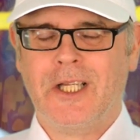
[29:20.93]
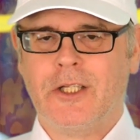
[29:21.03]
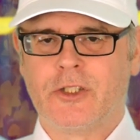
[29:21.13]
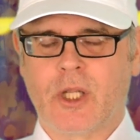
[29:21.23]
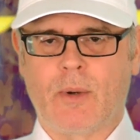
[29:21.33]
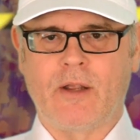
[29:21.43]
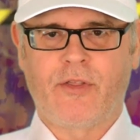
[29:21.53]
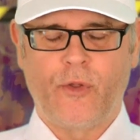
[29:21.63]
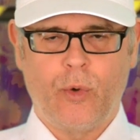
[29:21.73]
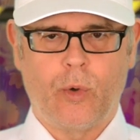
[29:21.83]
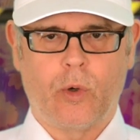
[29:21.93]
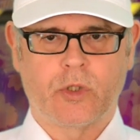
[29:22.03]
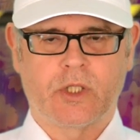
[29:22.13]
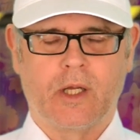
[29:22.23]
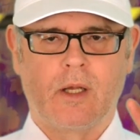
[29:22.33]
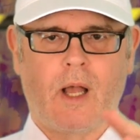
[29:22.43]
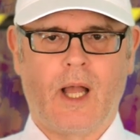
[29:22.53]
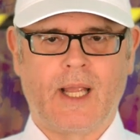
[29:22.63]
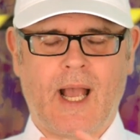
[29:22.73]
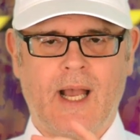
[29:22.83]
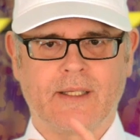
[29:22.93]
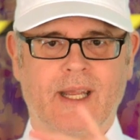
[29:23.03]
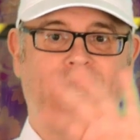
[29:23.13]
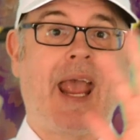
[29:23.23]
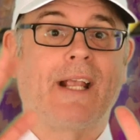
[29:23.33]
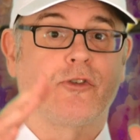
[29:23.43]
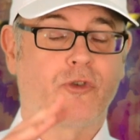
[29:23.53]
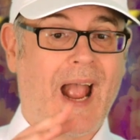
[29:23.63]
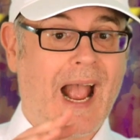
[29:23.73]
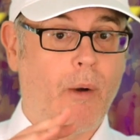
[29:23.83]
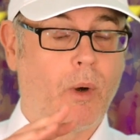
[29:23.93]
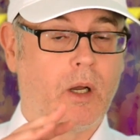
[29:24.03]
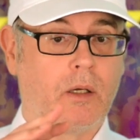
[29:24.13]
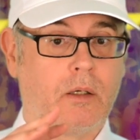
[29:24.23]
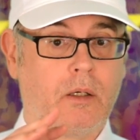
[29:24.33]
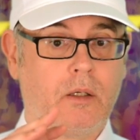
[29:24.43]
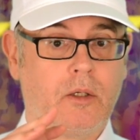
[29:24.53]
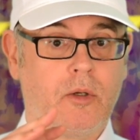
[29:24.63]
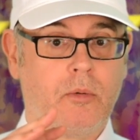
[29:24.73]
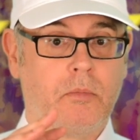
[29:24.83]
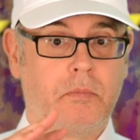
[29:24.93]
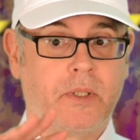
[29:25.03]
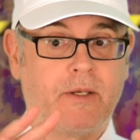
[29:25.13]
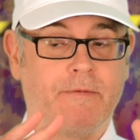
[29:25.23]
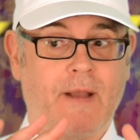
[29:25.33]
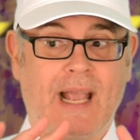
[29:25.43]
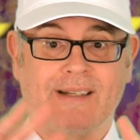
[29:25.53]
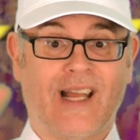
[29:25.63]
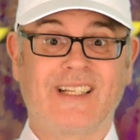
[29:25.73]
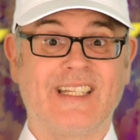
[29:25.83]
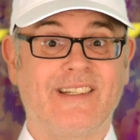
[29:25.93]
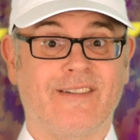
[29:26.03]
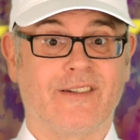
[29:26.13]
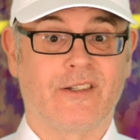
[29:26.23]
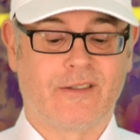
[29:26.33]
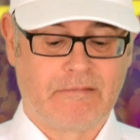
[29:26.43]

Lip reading: So I thought I had an extra hour, but in fact I didn't.